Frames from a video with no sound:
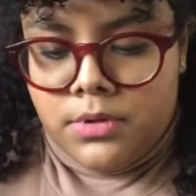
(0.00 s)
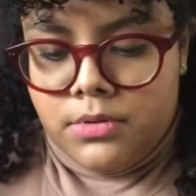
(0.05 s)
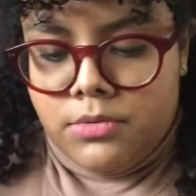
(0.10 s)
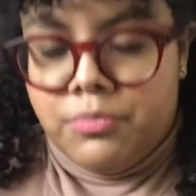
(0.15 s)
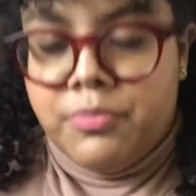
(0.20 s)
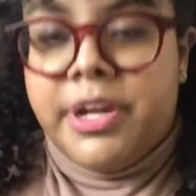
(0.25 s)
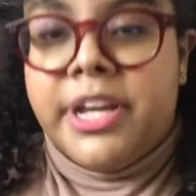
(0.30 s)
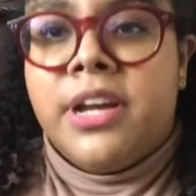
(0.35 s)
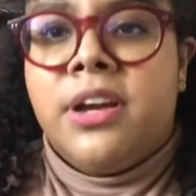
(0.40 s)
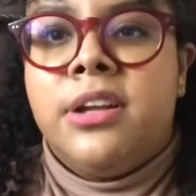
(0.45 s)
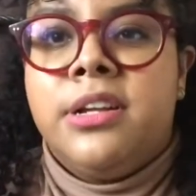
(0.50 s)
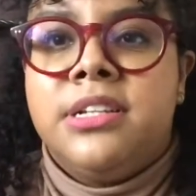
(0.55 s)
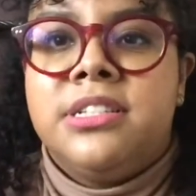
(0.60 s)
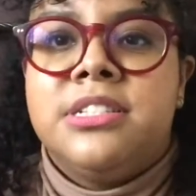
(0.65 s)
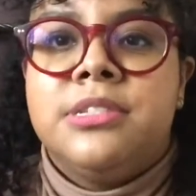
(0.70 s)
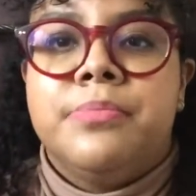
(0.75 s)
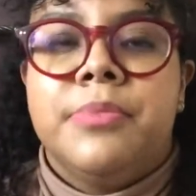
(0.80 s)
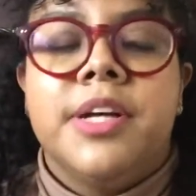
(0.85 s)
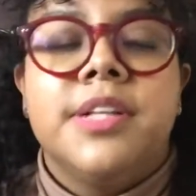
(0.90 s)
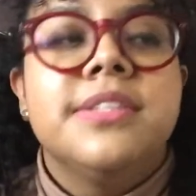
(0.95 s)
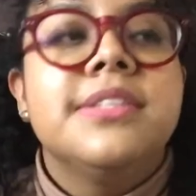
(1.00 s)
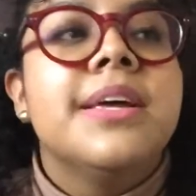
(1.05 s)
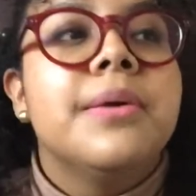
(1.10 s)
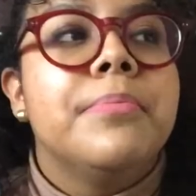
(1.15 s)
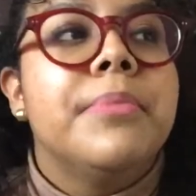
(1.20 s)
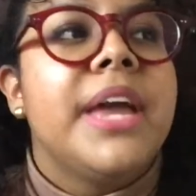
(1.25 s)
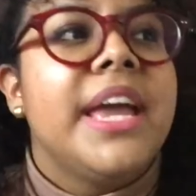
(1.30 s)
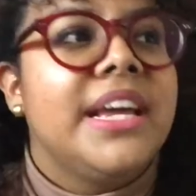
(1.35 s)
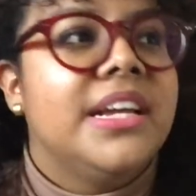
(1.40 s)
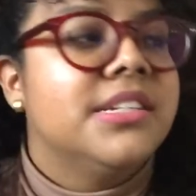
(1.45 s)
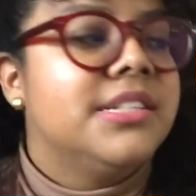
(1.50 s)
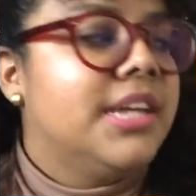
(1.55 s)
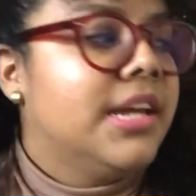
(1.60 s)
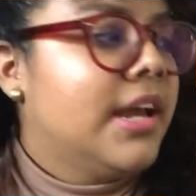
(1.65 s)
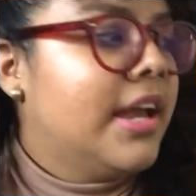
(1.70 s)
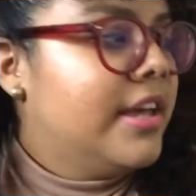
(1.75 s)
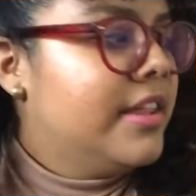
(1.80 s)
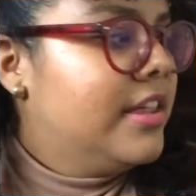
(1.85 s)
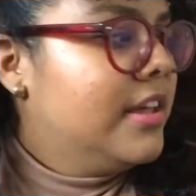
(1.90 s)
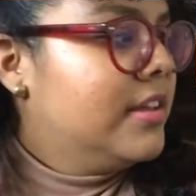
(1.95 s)
Oh my god, it smells
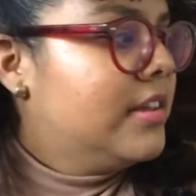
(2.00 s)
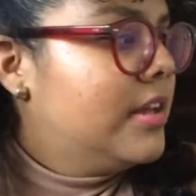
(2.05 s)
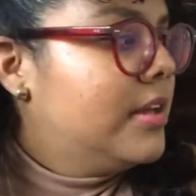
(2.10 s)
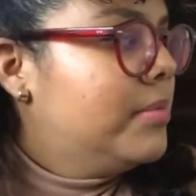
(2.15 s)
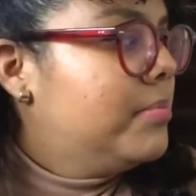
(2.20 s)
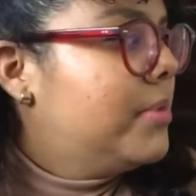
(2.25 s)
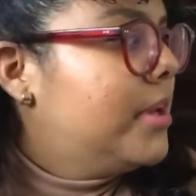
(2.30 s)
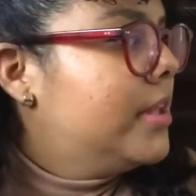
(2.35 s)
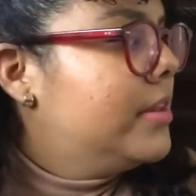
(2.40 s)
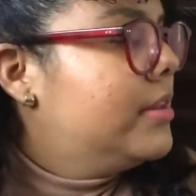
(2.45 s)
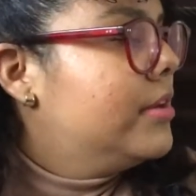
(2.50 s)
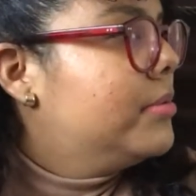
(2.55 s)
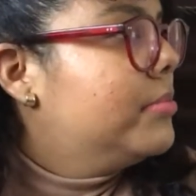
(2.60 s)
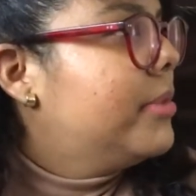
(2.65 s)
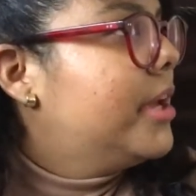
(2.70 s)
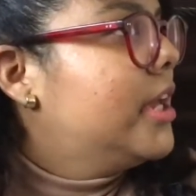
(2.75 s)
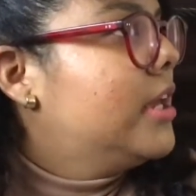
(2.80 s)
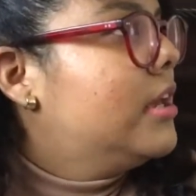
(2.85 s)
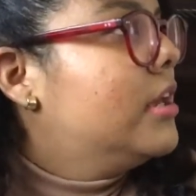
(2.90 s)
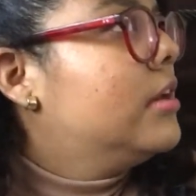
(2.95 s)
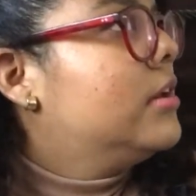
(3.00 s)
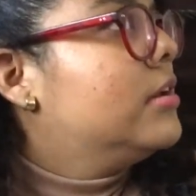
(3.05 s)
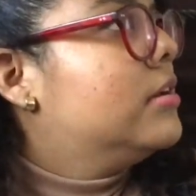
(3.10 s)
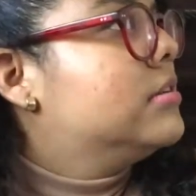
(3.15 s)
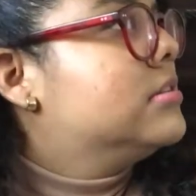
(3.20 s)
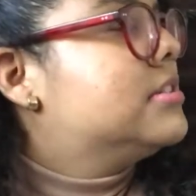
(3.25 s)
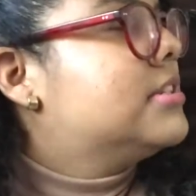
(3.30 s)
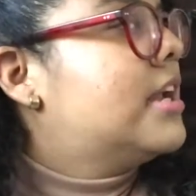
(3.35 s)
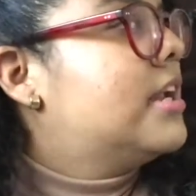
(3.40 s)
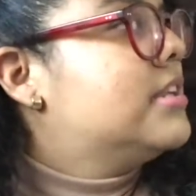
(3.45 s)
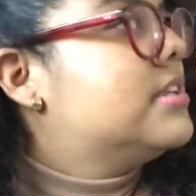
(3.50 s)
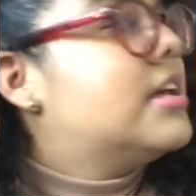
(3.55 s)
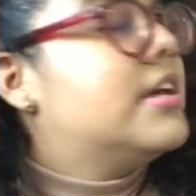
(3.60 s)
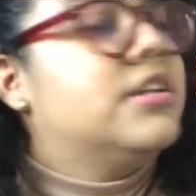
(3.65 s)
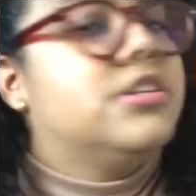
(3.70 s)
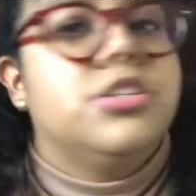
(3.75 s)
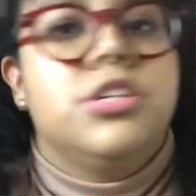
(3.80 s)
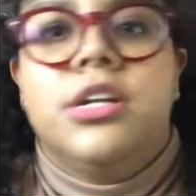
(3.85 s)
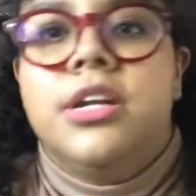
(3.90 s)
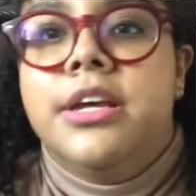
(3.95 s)
amazing. I think they're making salsa de
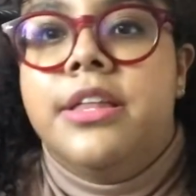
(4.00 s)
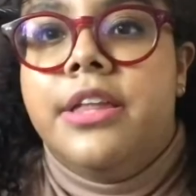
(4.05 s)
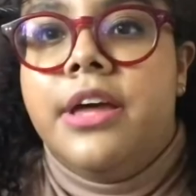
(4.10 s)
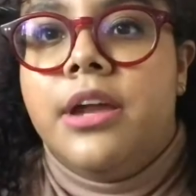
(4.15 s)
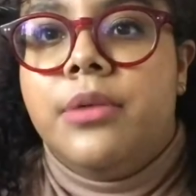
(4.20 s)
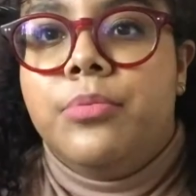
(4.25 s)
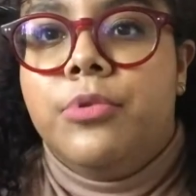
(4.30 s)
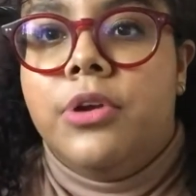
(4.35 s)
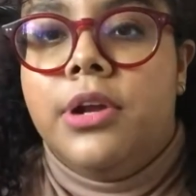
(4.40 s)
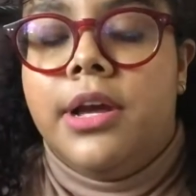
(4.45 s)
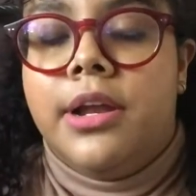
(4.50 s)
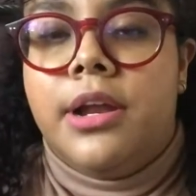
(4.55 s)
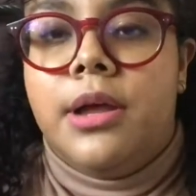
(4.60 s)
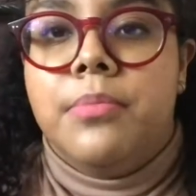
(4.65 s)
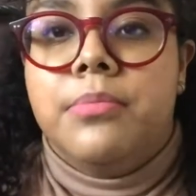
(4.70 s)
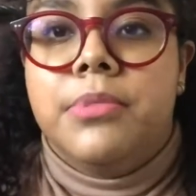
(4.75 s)
chile de árbol, and I'm,